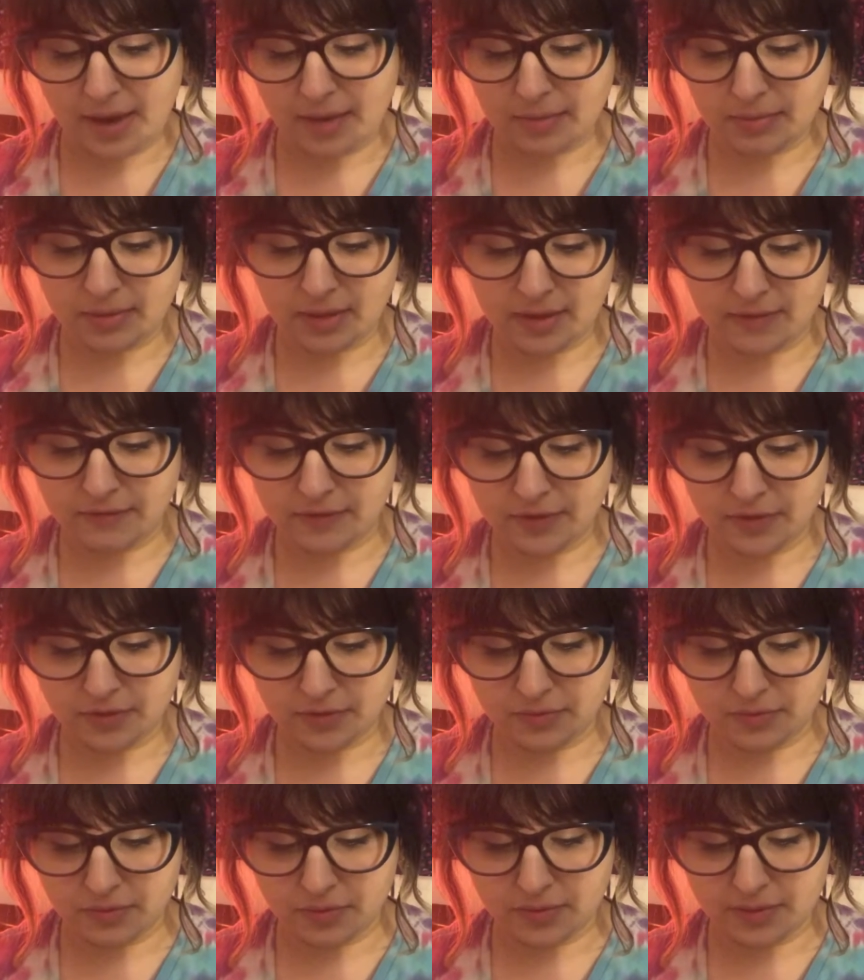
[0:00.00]
how lovely
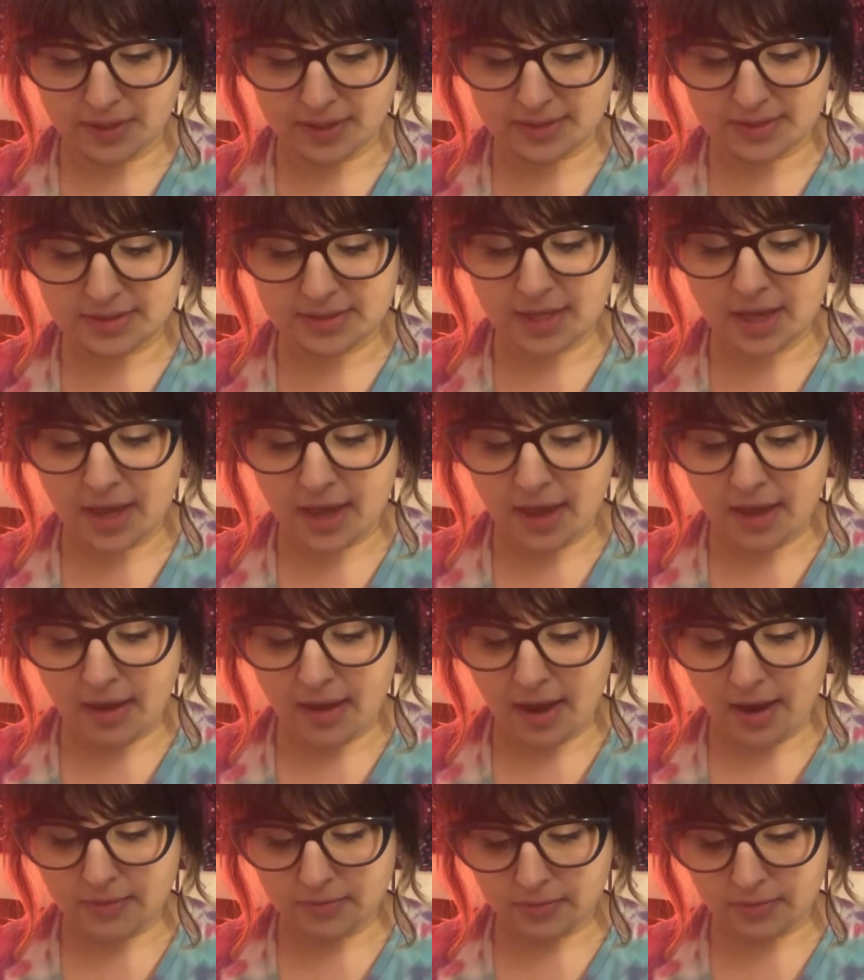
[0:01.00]
the ruins,
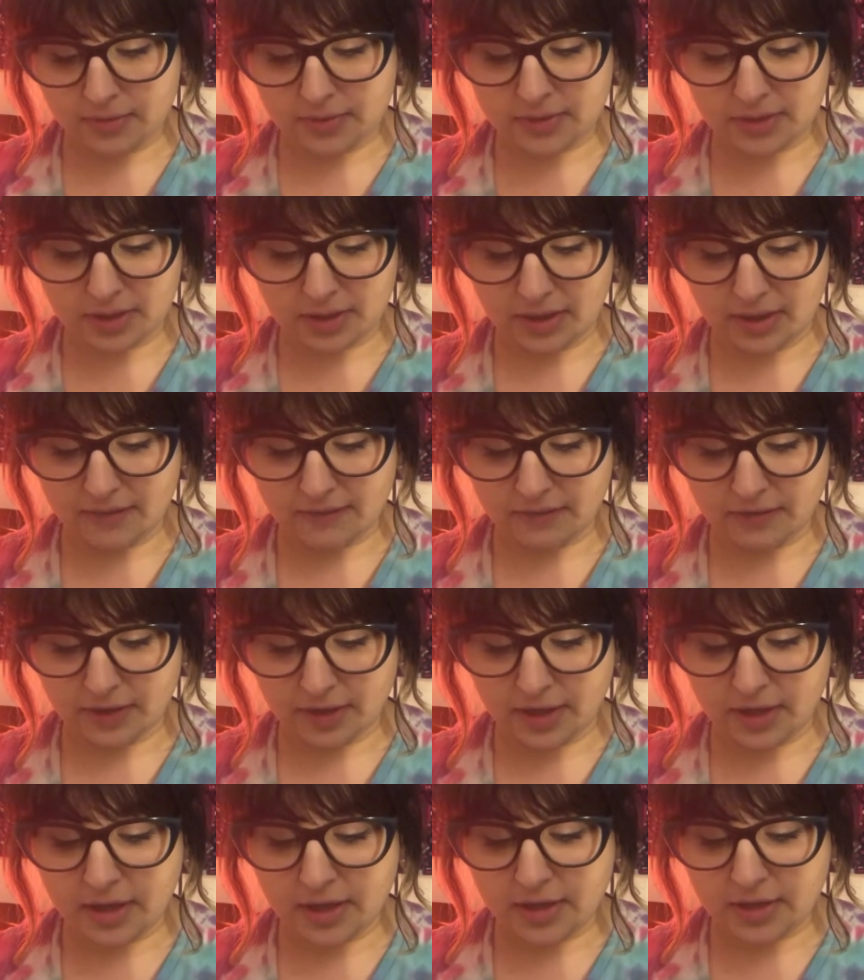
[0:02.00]
how ruined the
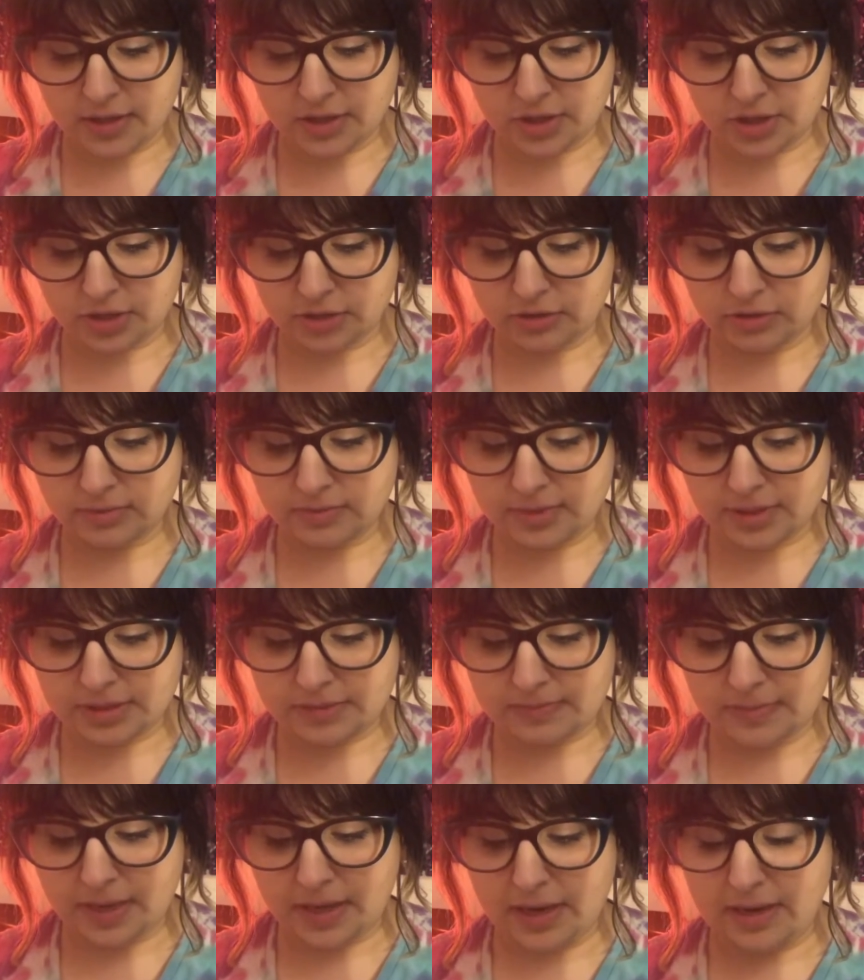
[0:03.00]
lovely children
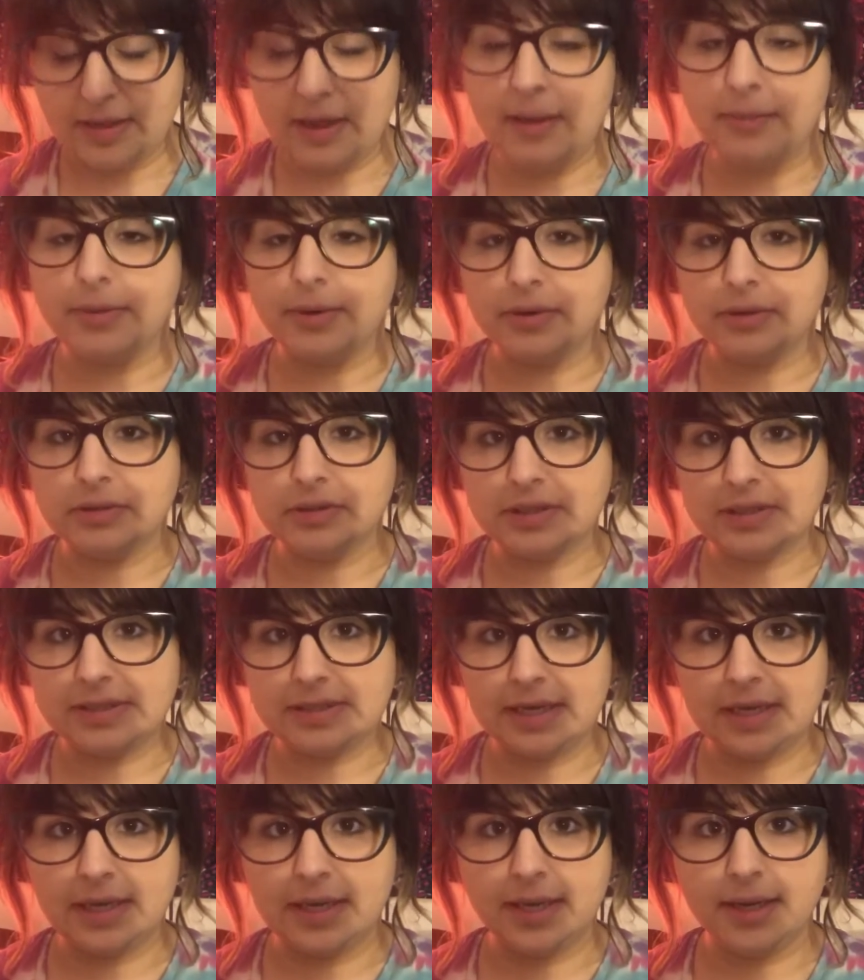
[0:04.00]
must be in that birdless
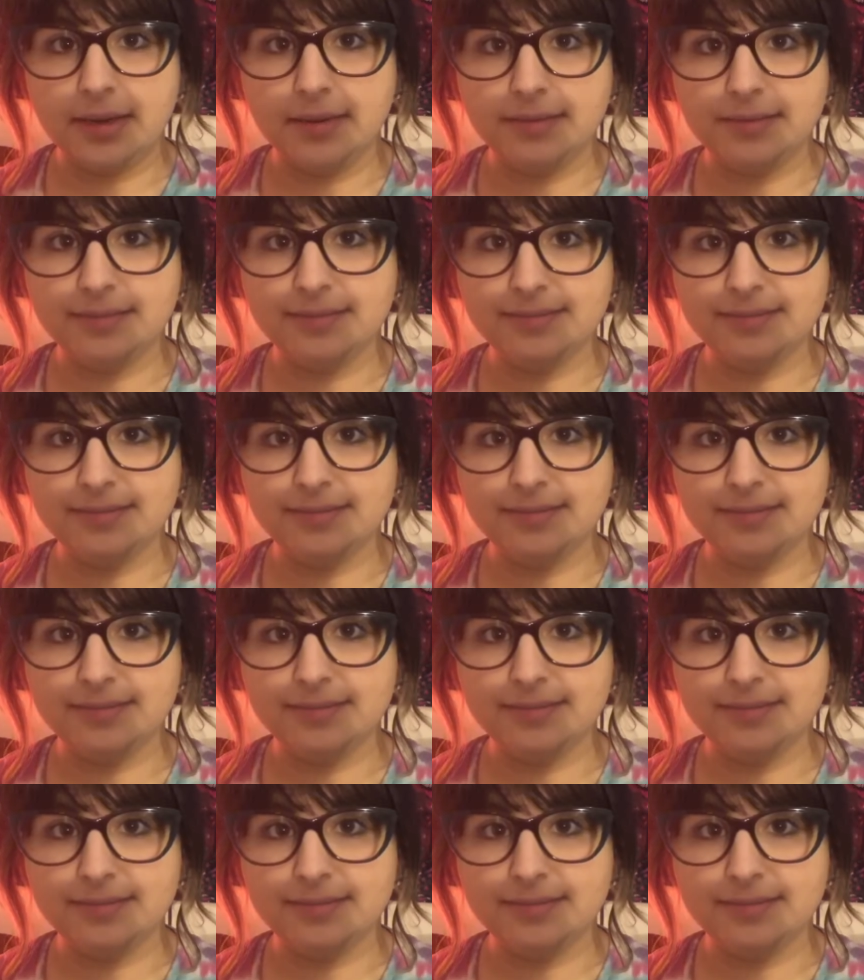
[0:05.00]
city.